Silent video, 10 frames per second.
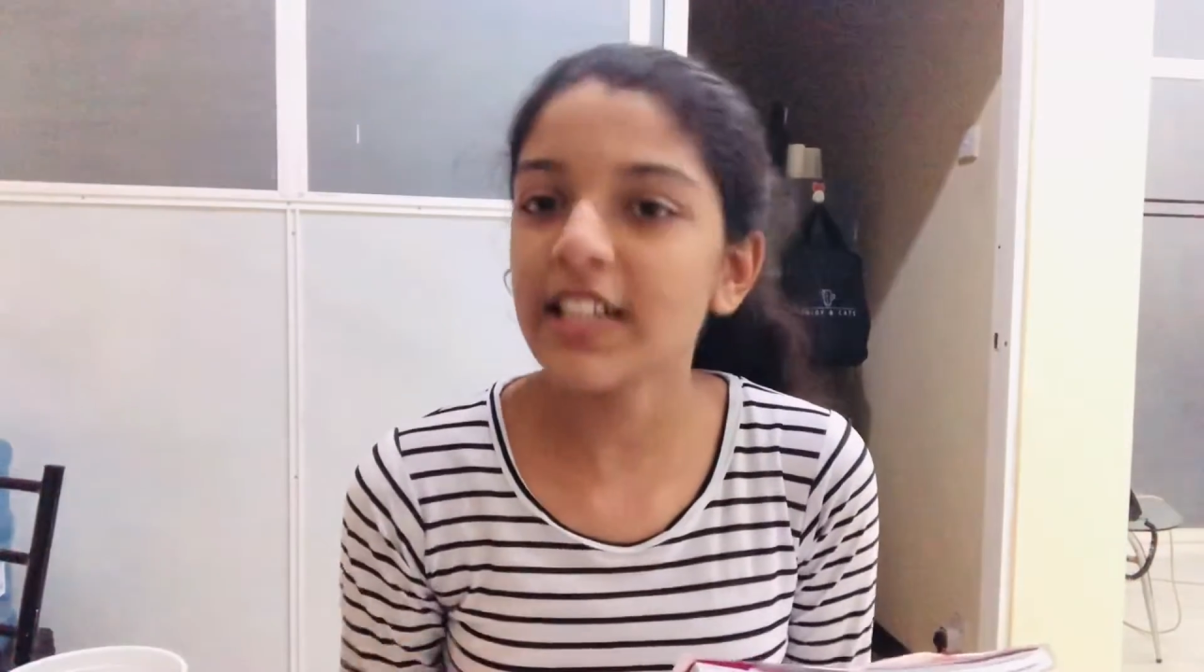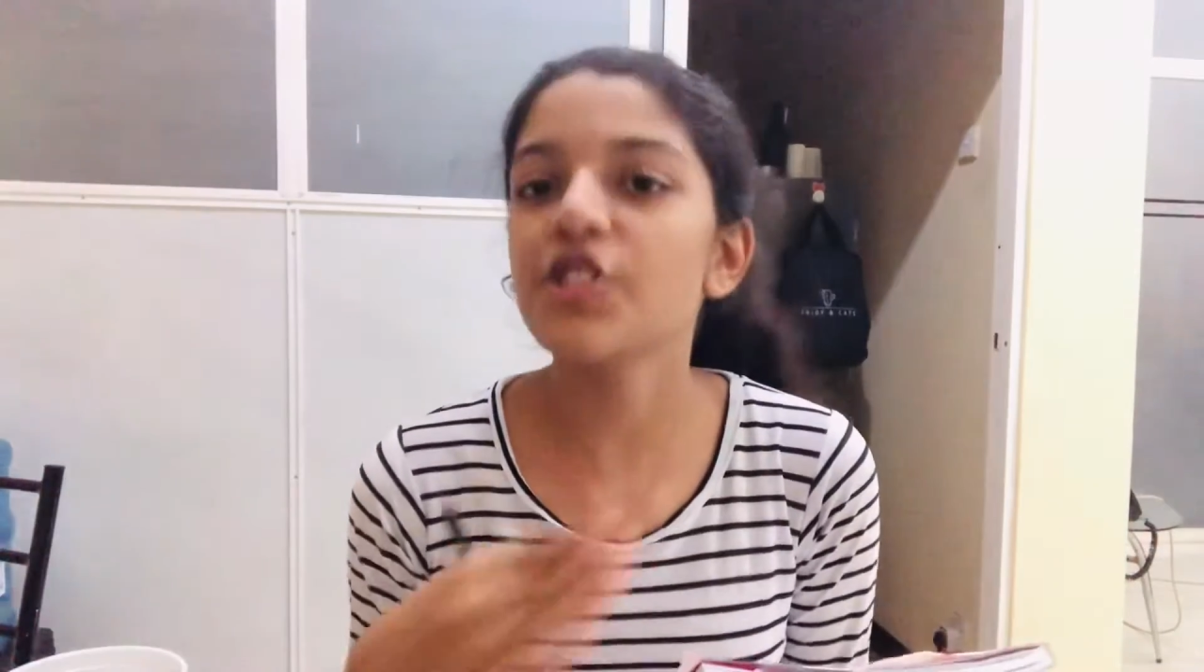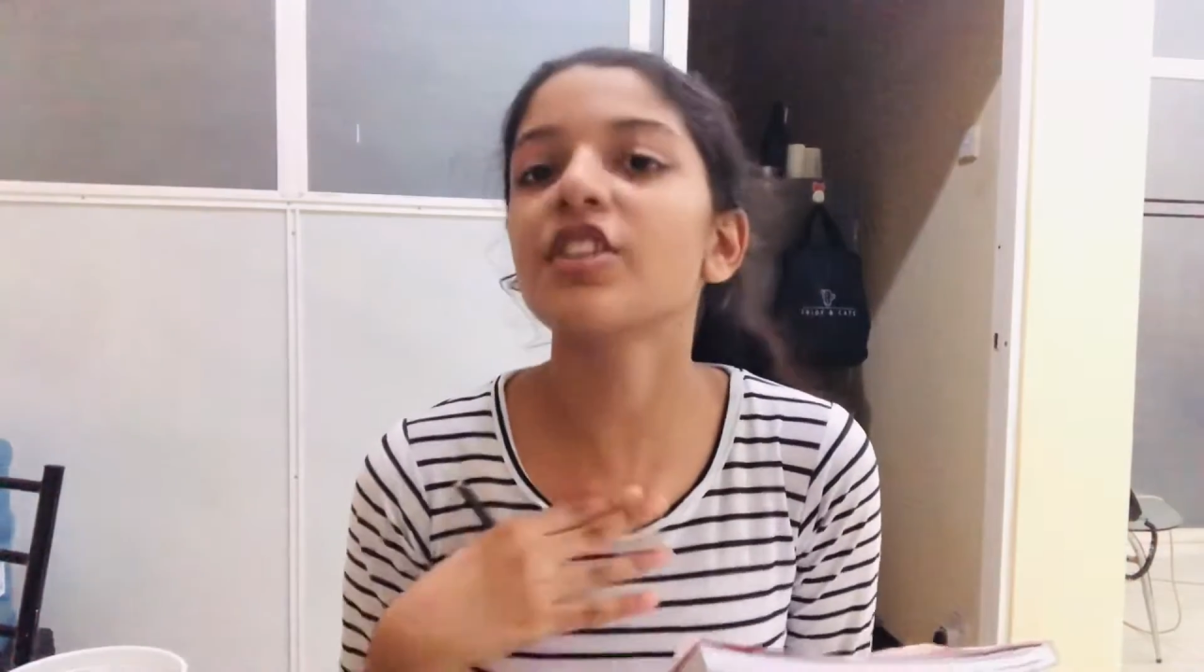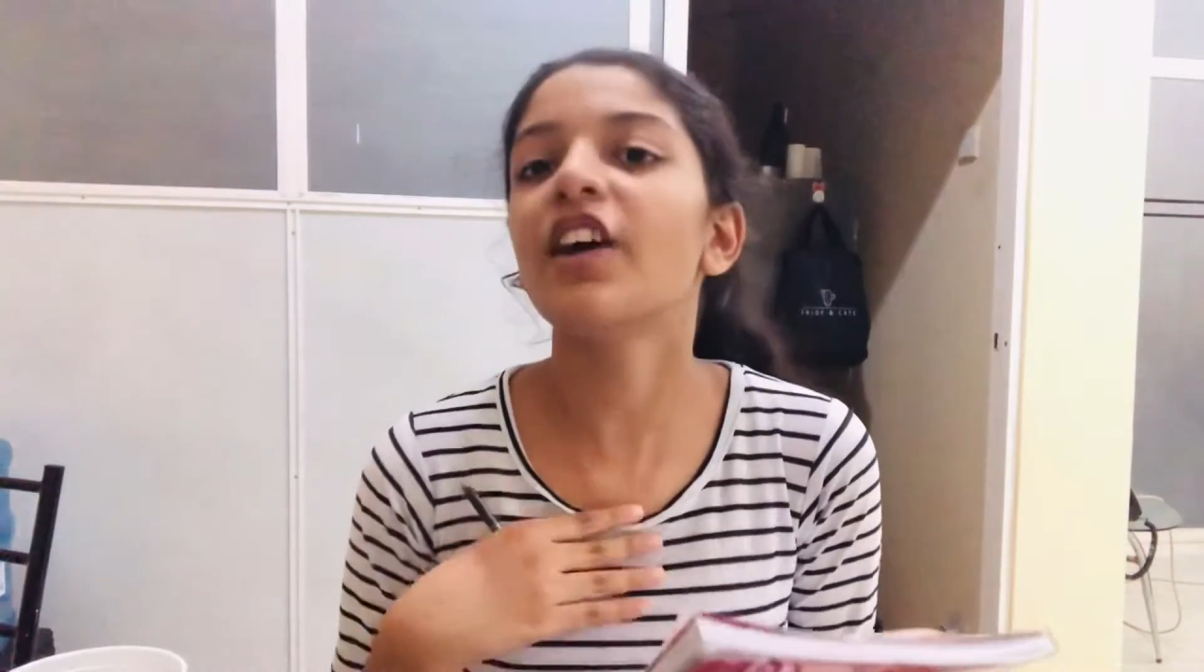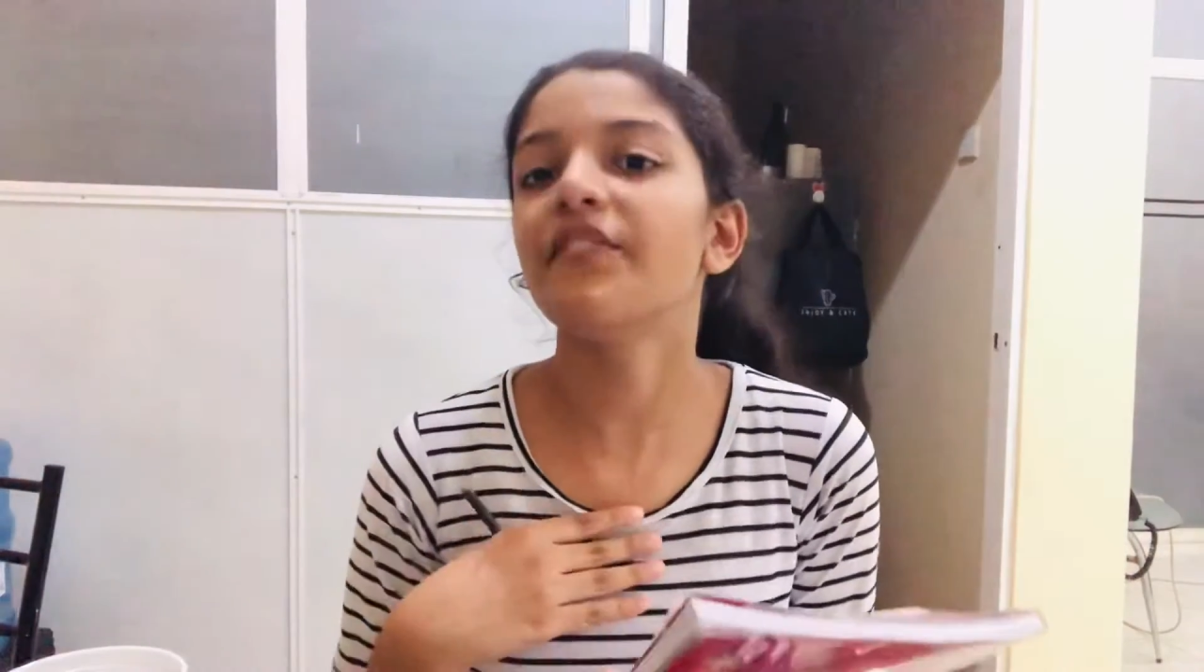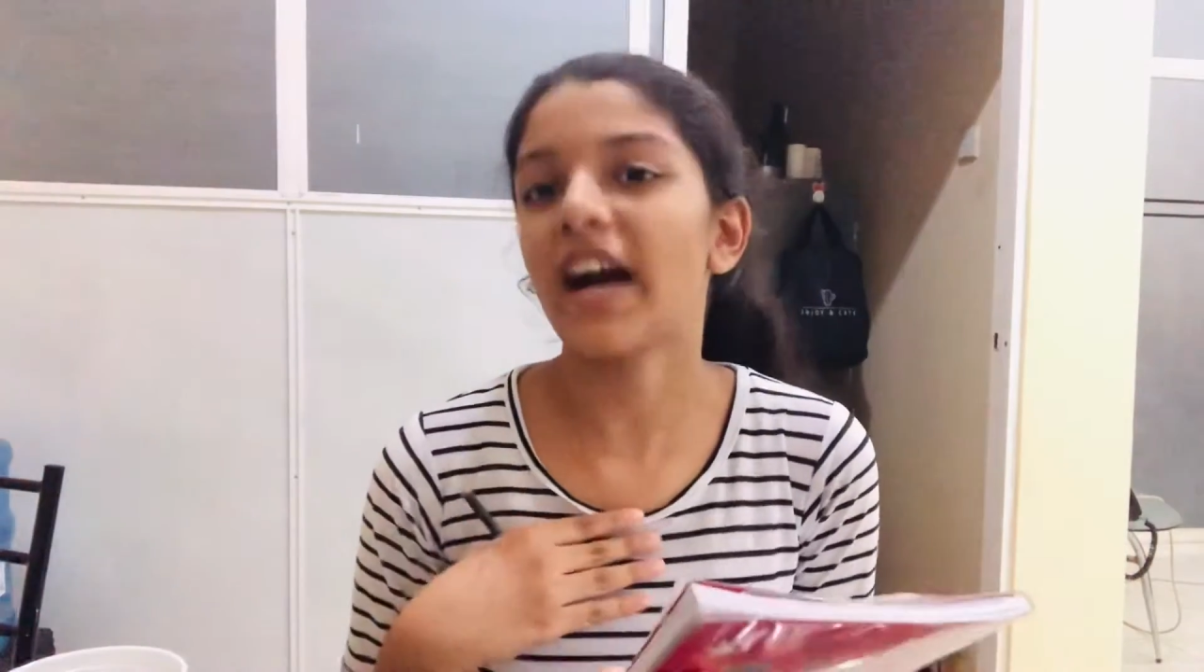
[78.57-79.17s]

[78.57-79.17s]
I just got